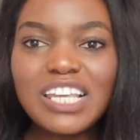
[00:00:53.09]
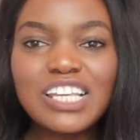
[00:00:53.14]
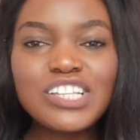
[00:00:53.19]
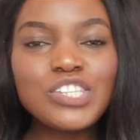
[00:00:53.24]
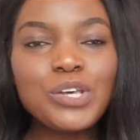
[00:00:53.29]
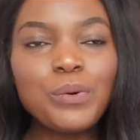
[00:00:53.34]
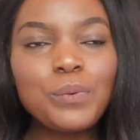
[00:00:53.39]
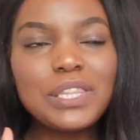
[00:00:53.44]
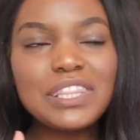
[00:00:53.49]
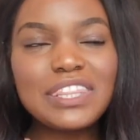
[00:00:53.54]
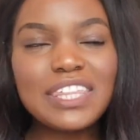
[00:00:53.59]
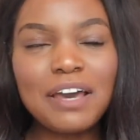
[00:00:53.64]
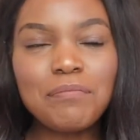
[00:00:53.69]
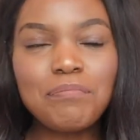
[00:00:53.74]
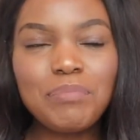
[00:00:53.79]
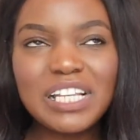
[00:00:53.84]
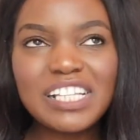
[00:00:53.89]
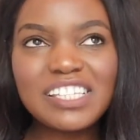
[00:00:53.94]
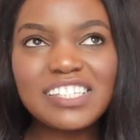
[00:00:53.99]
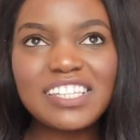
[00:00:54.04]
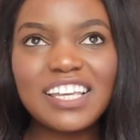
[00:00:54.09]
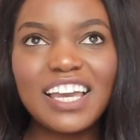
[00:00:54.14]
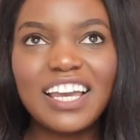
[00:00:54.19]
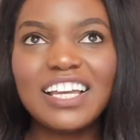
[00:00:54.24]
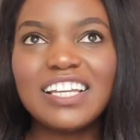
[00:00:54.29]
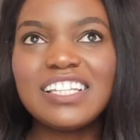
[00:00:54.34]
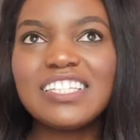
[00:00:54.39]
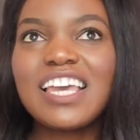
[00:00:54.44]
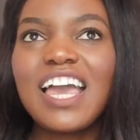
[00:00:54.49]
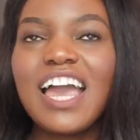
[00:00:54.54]
So with that being
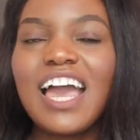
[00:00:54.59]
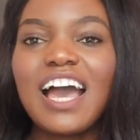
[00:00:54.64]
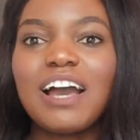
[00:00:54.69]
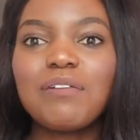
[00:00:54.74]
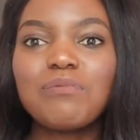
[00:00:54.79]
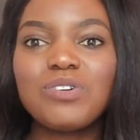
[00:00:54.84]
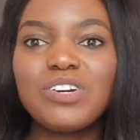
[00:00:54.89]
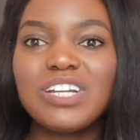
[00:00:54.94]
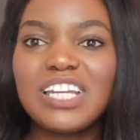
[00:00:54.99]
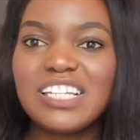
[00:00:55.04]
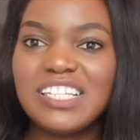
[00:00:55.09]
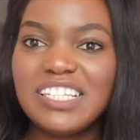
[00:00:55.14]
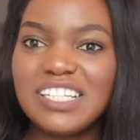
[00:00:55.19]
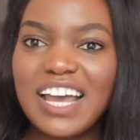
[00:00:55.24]
said, I'm gonna